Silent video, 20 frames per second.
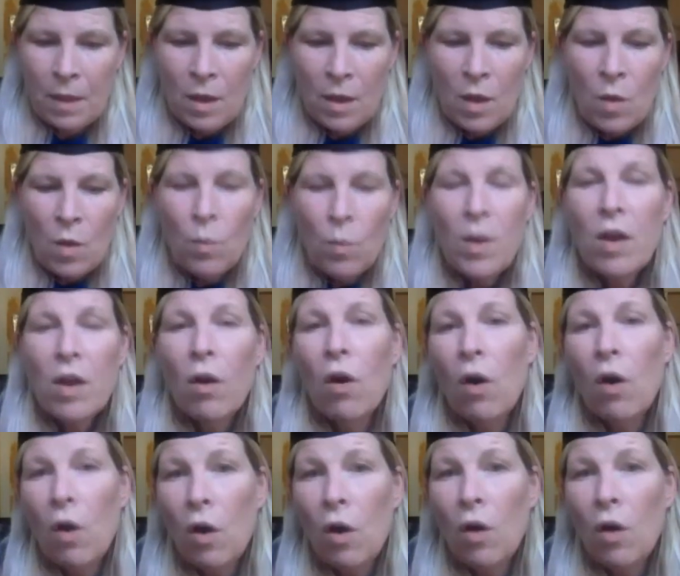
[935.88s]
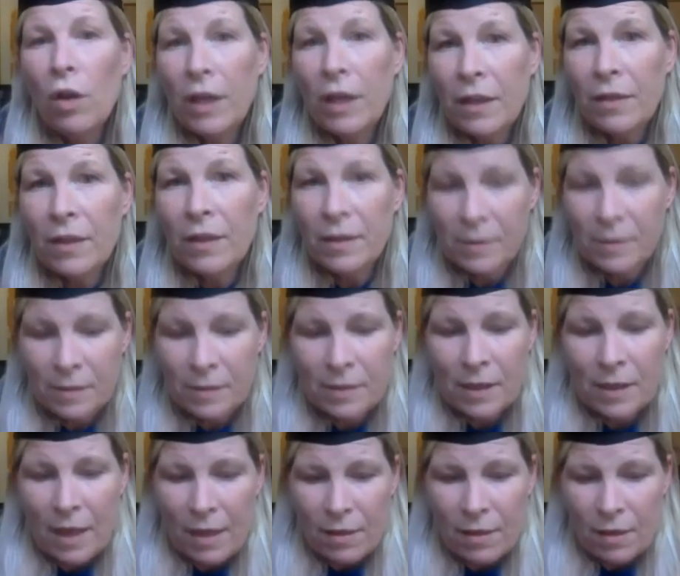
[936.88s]
We are all in this
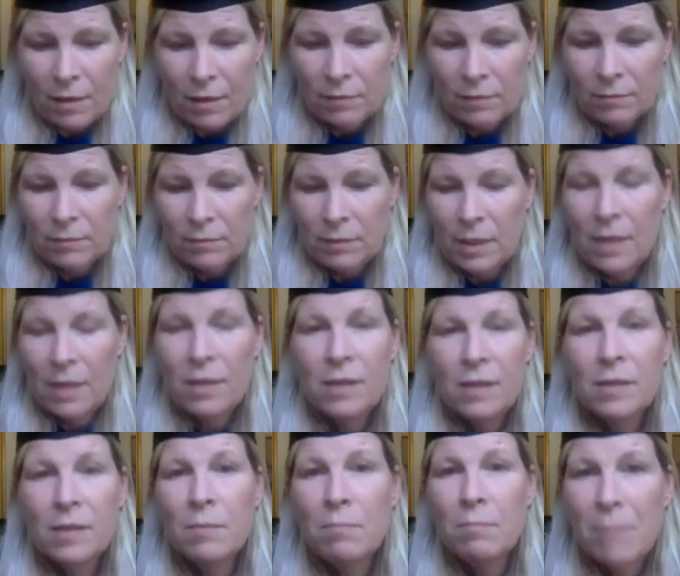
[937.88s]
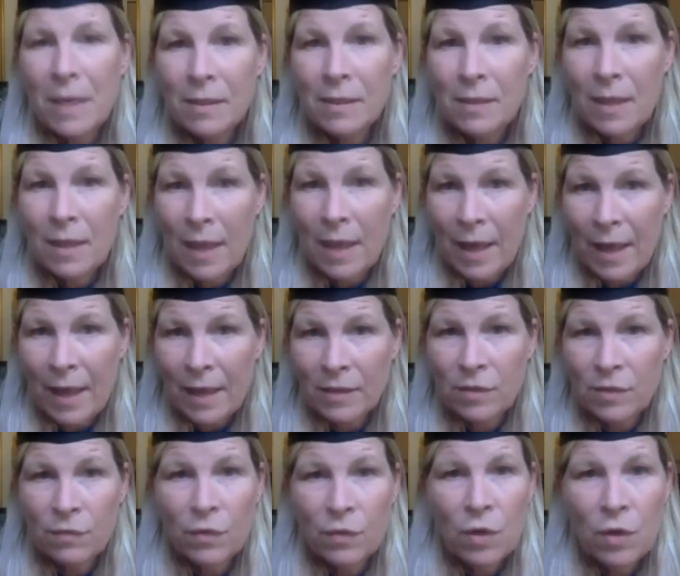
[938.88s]
together, in this messy act
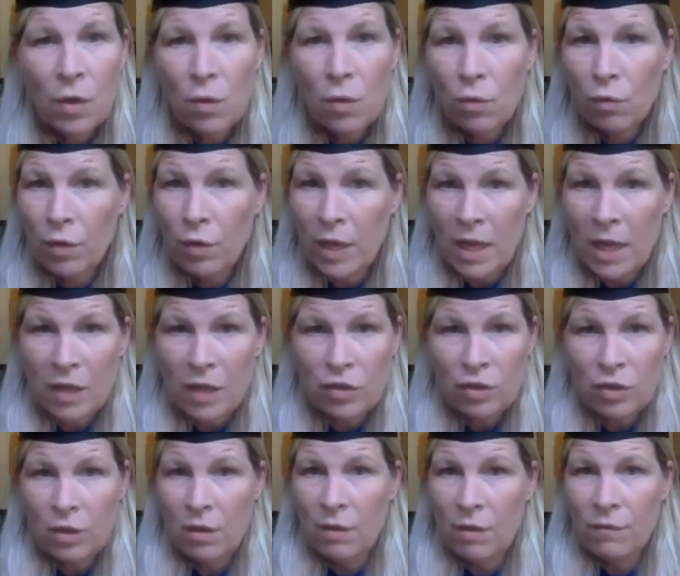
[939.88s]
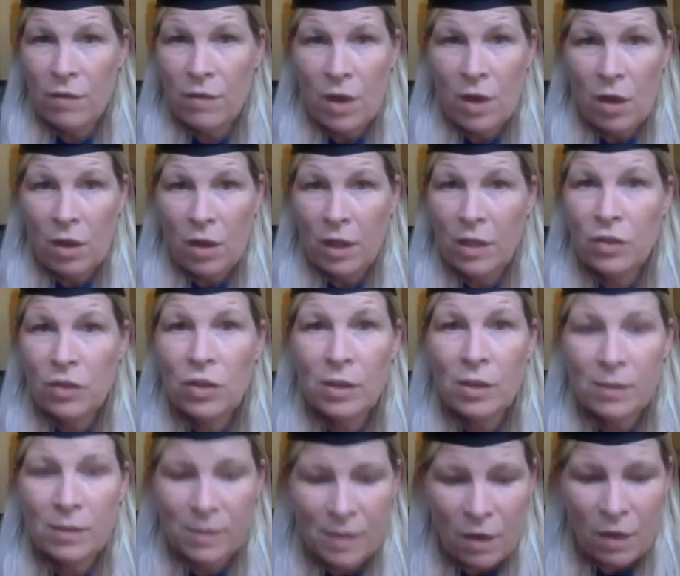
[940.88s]
of co-creation of knowledge and
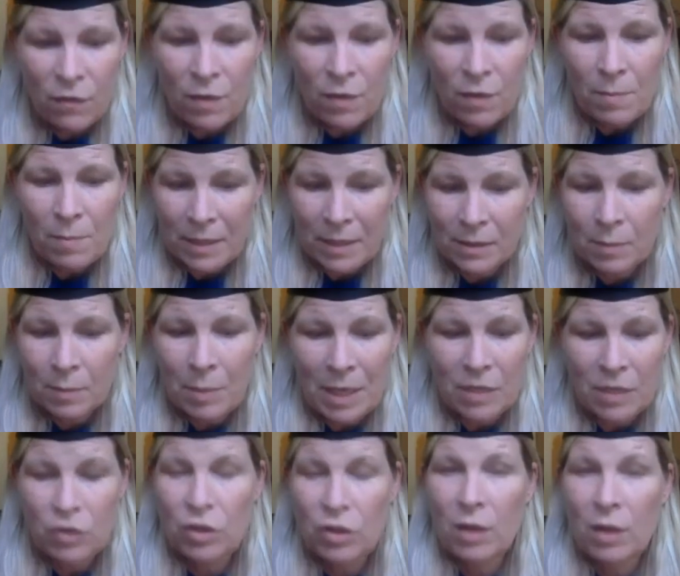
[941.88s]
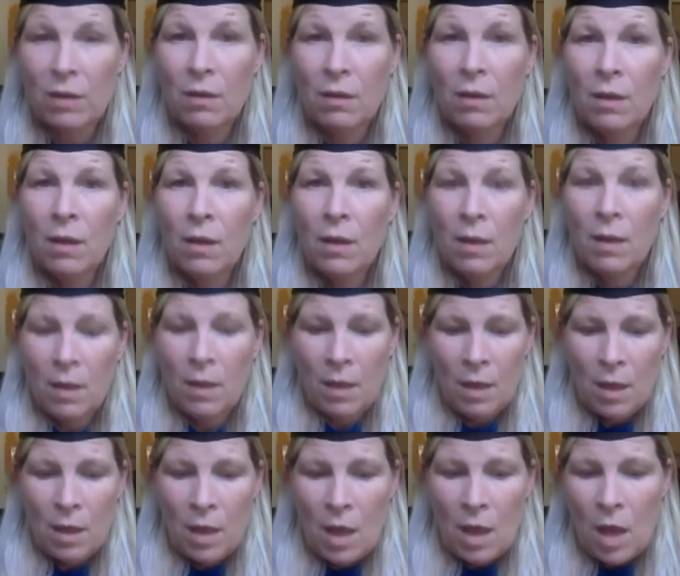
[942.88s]
self-emancipation.
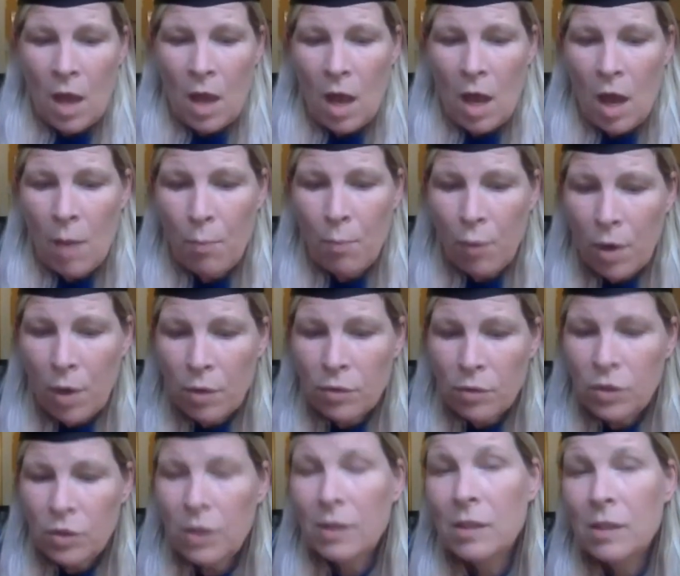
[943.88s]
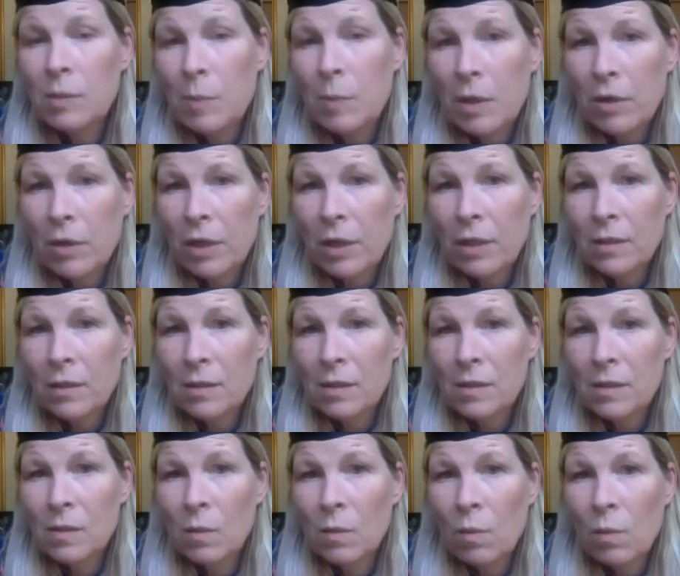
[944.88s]
Approach
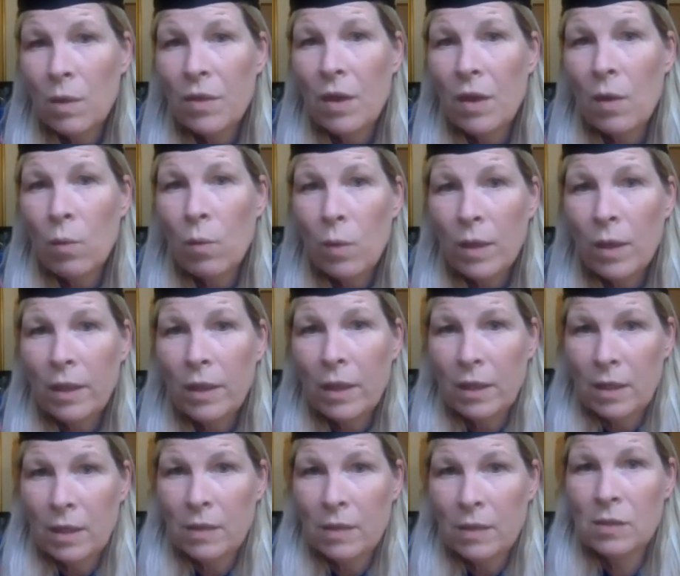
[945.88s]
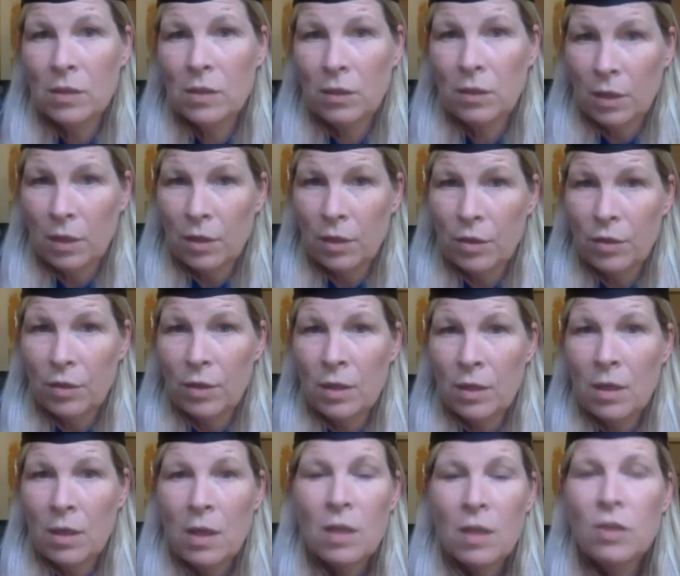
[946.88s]
experiences with a willingness to learn.
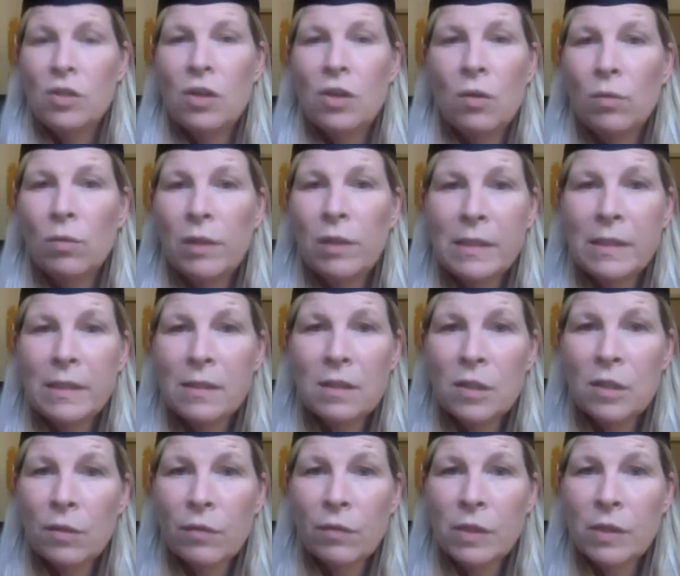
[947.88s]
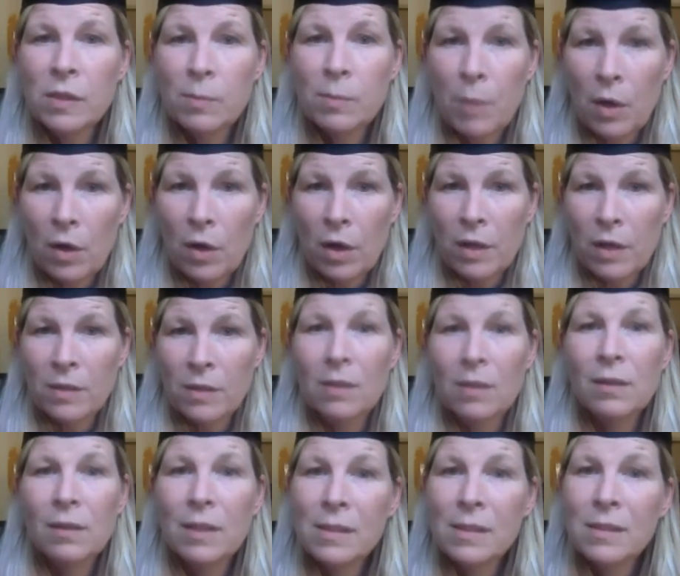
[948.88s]
Don't listen to respond,
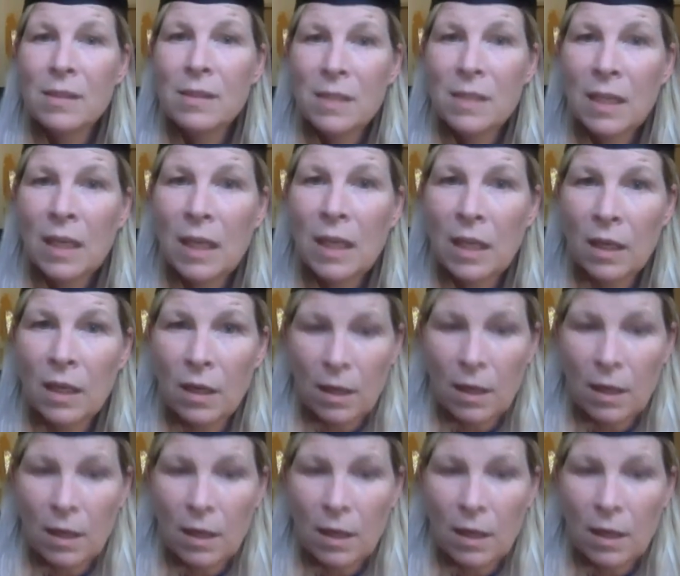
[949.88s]
listen to hear.